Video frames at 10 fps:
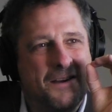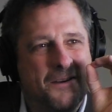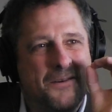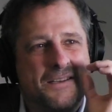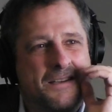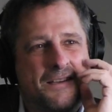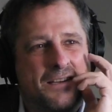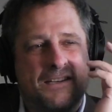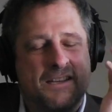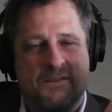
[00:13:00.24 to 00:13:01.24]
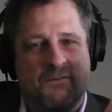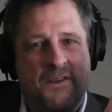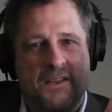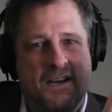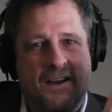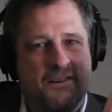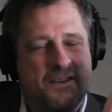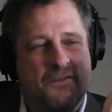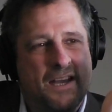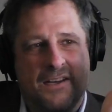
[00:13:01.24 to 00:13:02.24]
It doesn't fit the
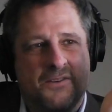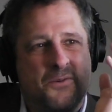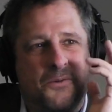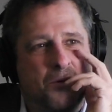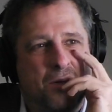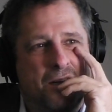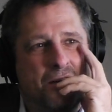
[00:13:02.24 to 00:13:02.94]
narrative at all.